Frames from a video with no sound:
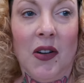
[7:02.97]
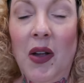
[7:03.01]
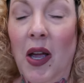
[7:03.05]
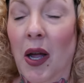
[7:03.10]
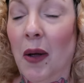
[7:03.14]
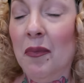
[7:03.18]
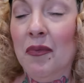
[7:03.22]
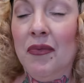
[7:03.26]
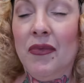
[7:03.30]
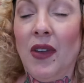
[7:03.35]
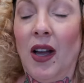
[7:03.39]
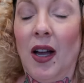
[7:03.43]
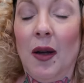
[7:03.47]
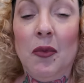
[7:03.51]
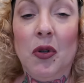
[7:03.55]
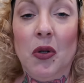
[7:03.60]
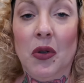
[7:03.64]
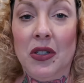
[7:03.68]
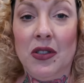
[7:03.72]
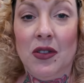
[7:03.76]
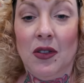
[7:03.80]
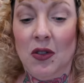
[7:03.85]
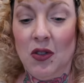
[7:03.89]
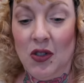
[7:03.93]
Okay, I'm
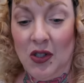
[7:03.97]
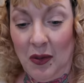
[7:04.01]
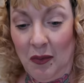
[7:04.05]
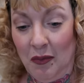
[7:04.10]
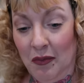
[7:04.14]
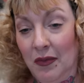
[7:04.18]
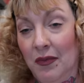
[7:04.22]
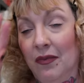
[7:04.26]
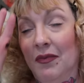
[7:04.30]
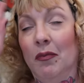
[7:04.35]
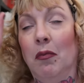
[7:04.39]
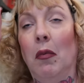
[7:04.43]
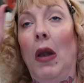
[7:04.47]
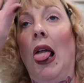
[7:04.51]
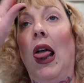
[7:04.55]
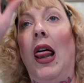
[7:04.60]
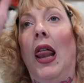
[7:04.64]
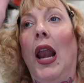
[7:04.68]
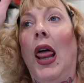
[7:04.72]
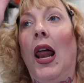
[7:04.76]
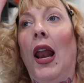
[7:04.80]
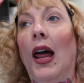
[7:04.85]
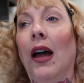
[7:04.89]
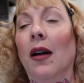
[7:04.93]
going to the gym blah,
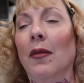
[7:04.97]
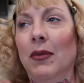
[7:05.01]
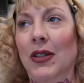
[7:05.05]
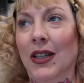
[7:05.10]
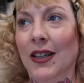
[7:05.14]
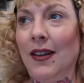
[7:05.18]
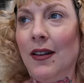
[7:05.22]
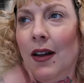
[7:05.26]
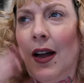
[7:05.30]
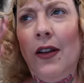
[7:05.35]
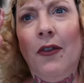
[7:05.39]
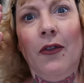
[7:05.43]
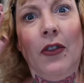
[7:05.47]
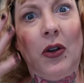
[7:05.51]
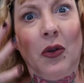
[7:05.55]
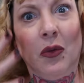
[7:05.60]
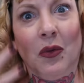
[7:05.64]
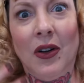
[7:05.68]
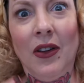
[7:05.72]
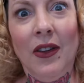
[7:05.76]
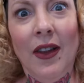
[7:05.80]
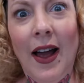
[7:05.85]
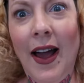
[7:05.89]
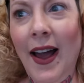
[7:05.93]
blah, blah, I feel
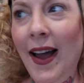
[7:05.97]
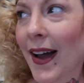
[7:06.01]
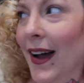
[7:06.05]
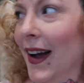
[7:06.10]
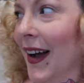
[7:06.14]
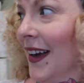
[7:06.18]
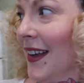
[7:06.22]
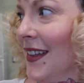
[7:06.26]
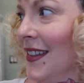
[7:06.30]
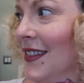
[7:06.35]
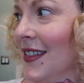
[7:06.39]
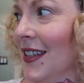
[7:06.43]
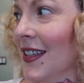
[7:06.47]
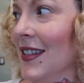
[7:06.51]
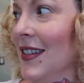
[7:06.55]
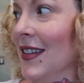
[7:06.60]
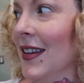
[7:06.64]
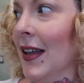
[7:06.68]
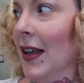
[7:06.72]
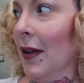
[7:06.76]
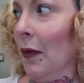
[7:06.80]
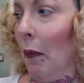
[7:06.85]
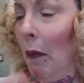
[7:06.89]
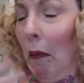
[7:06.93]
relaxed.
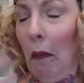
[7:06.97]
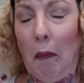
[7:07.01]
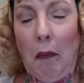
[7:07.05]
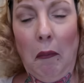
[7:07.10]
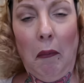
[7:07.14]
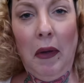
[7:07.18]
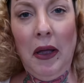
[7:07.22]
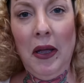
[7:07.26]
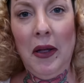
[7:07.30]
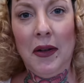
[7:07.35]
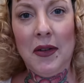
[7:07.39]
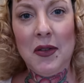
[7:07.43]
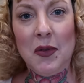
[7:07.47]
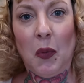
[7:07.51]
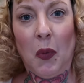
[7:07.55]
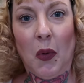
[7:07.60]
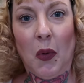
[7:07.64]
It, it's